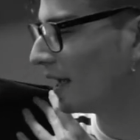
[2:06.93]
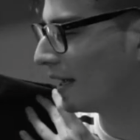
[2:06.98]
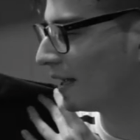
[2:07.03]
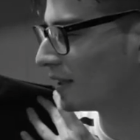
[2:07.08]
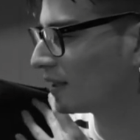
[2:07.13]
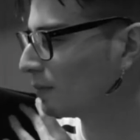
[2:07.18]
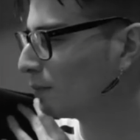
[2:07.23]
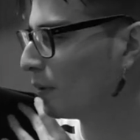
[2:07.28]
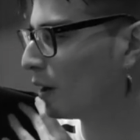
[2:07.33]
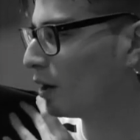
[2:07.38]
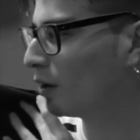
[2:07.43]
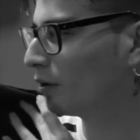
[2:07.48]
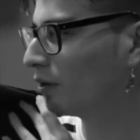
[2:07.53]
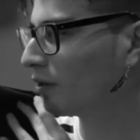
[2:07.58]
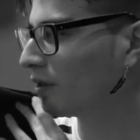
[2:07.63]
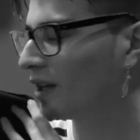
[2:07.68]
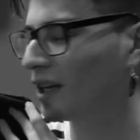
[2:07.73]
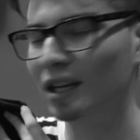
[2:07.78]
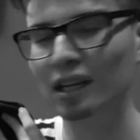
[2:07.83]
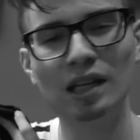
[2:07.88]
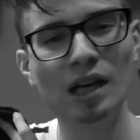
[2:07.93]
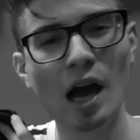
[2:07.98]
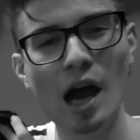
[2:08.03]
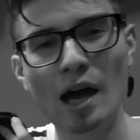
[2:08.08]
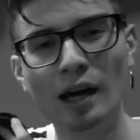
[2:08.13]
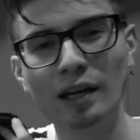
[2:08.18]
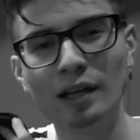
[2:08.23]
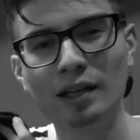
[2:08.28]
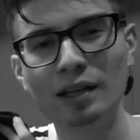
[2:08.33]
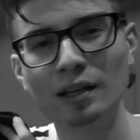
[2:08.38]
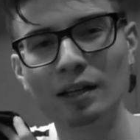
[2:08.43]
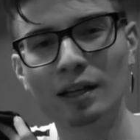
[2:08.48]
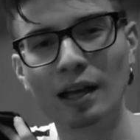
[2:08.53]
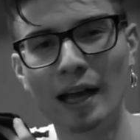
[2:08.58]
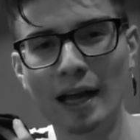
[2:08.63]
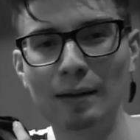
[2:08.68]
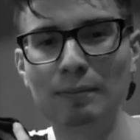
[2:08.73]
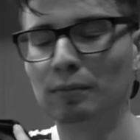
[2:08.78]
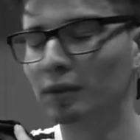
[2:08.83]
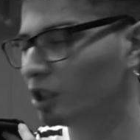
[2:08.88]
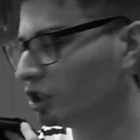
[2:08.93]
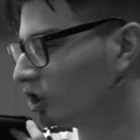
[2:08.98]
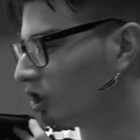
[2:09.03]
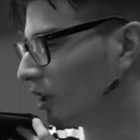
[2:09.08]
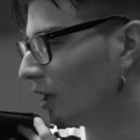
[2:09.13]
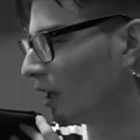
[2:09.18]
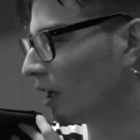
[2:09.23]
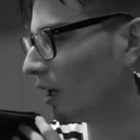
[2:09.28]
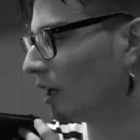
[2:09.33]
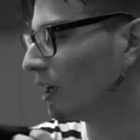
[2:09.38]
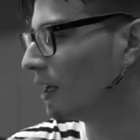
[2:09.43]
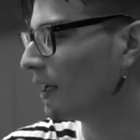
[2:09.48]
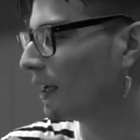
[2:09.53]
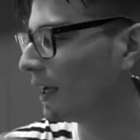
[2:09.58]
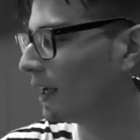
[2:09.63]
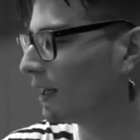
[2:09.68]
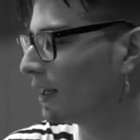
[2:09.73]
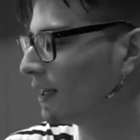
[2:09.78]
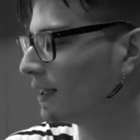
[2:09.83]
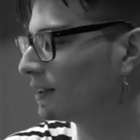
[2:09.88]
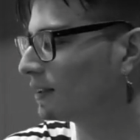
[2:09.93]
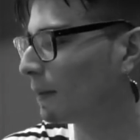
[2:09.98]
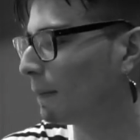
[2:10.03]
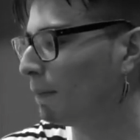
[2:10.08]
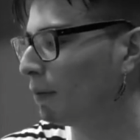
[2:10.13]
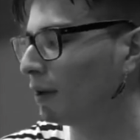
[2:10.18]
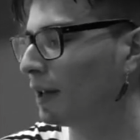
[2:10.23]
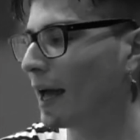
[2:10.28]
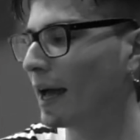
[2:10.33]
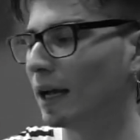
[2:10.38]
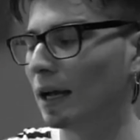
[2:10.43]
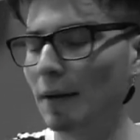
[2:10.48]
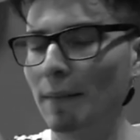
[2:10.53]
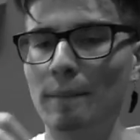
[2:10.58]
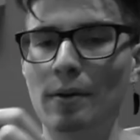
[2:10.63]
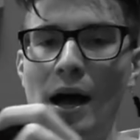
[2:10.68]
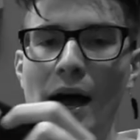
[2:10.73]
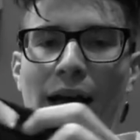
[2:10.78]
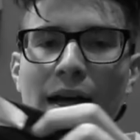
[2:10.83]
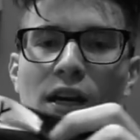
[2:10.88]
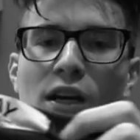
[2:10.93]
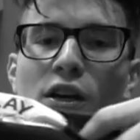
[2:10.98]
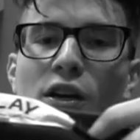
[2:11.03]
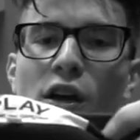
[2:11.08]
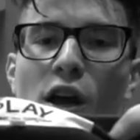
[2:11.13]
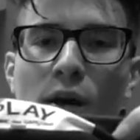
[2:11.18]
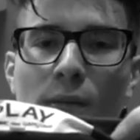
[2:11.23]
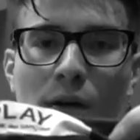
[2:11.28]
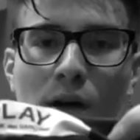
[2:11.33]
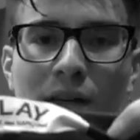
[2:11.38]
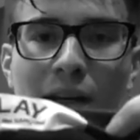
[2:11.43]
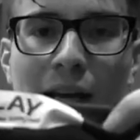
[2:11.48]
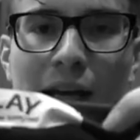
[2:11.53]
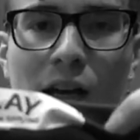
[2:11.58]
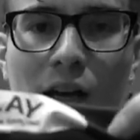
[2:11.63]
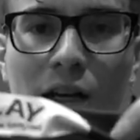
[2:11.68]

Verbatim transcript: It's both idiotic and mature. It is play by Comme des